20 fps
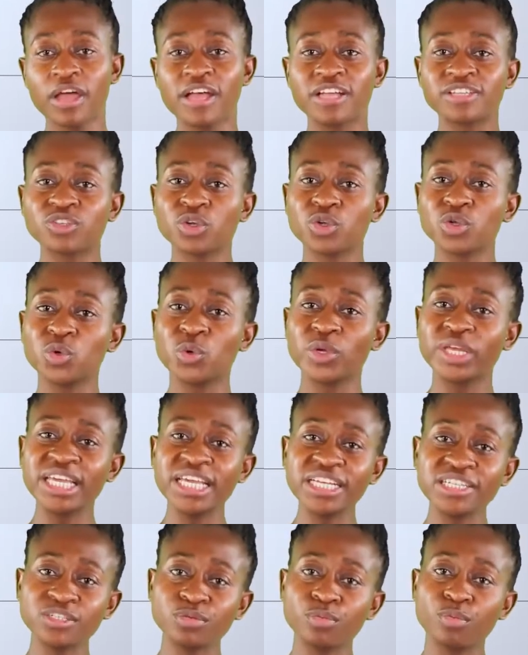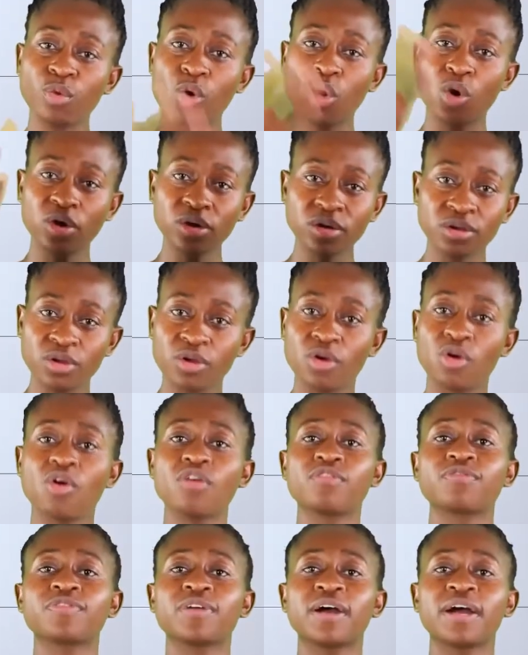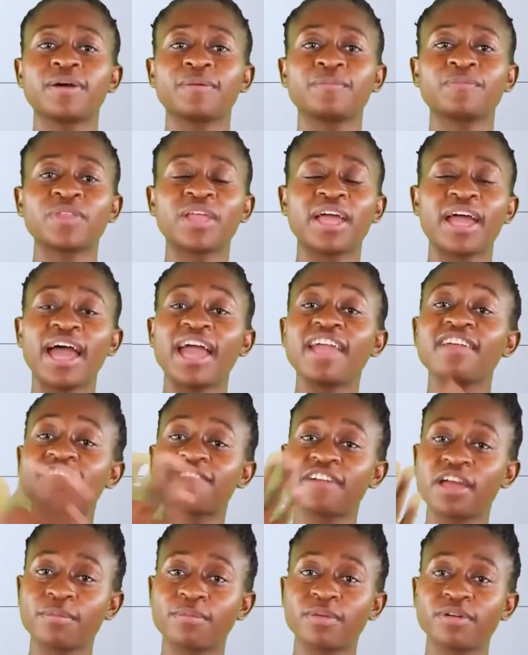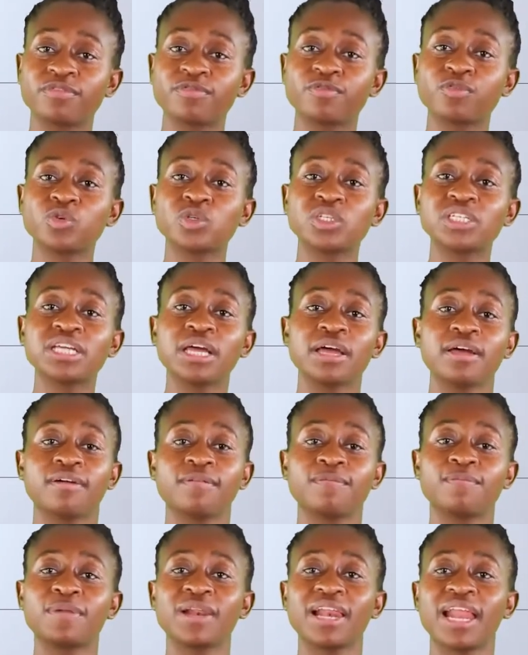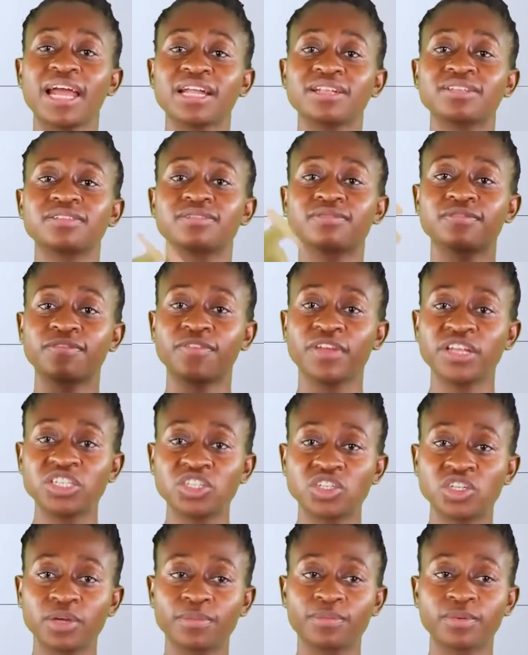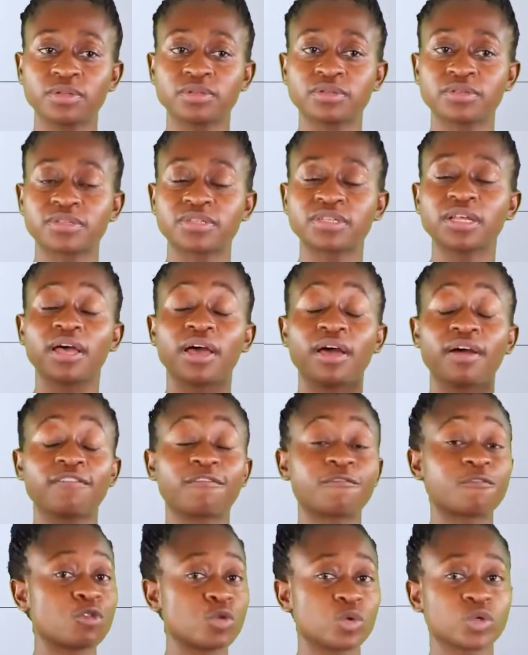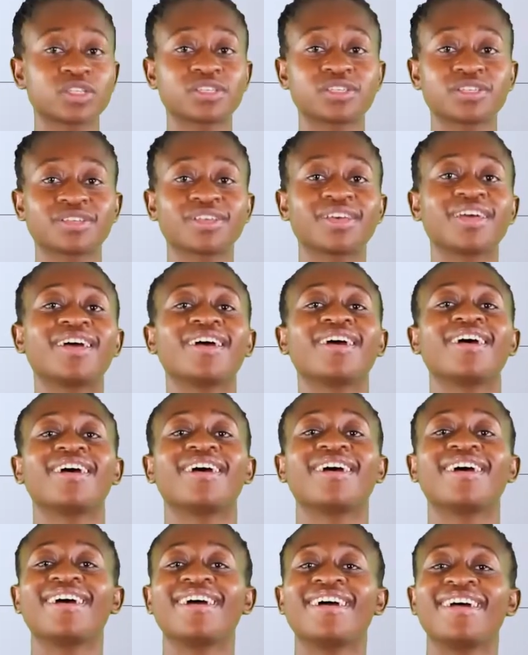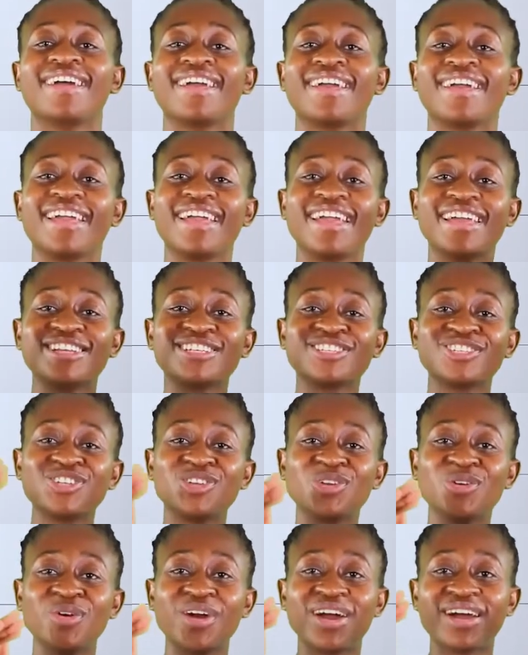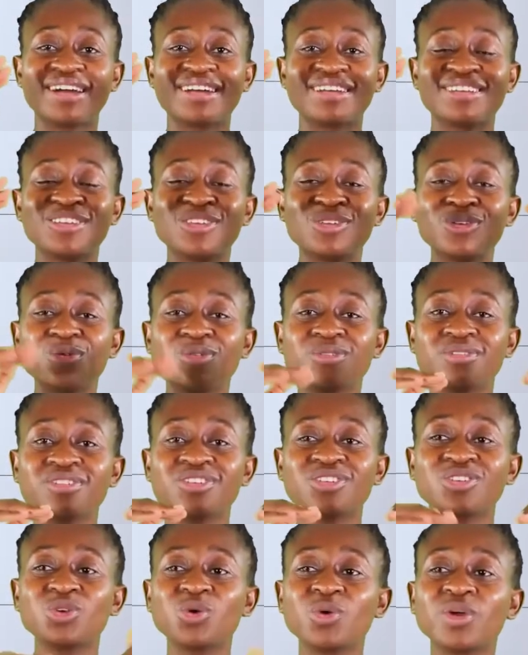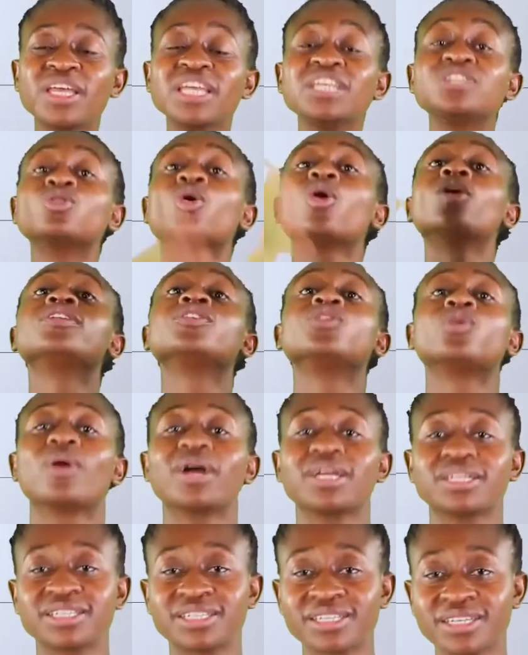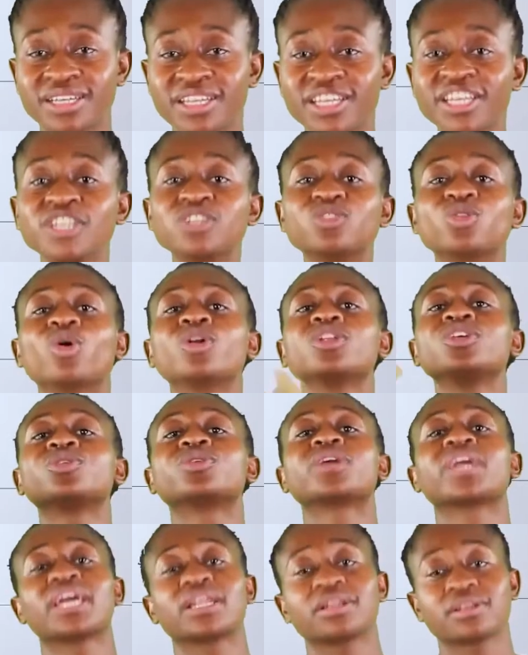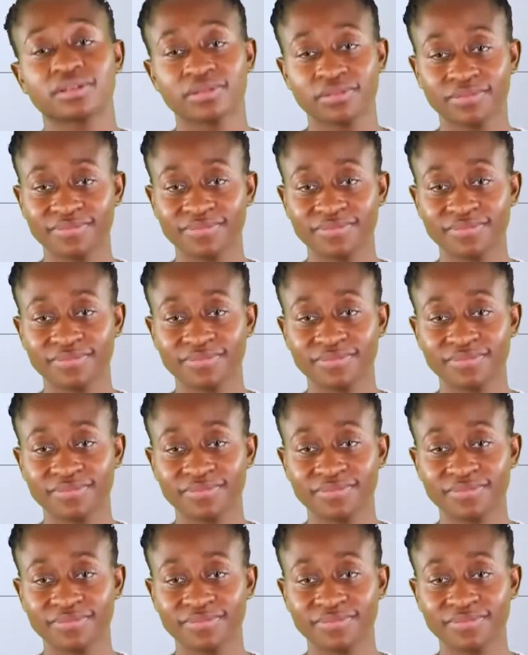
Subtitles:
So you eat more of high fiber food, plant, vegetables, fruits, and you eat all you want, eat all you can.